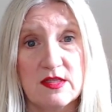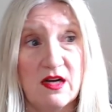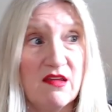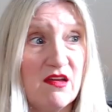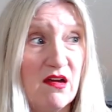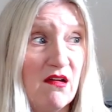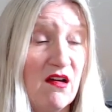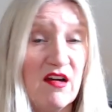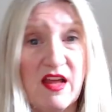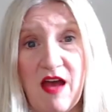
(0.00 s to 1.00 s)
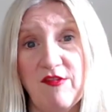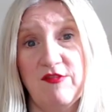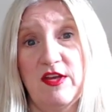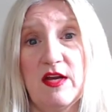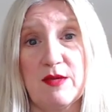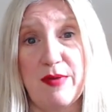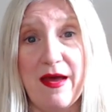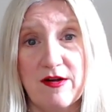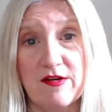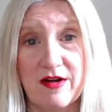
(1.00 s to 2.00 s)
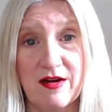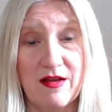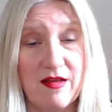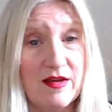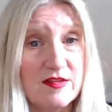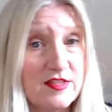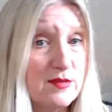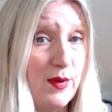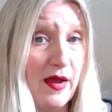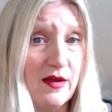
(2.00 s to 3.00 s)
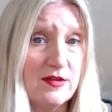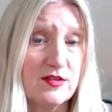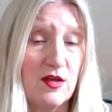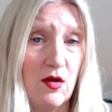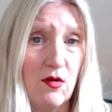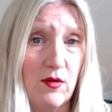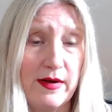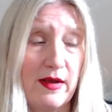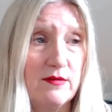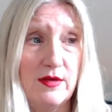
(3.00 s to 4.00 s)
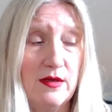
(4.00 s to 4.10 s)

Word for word: and I thought I already have a v-neck pattern and I like the spec, so, and I,